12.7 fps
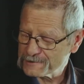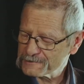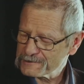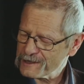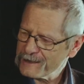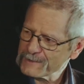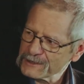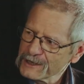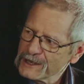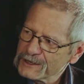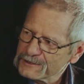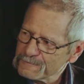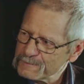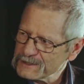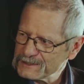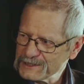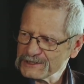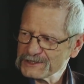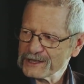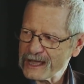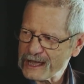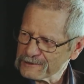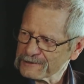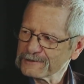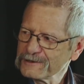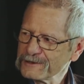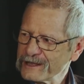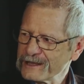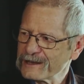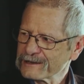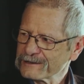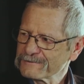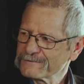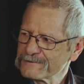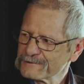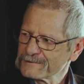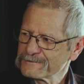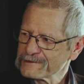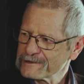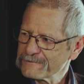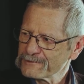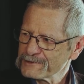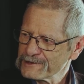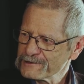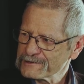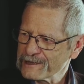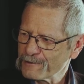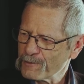So Simon, you've been teaching Haskell and Erlang for several years now.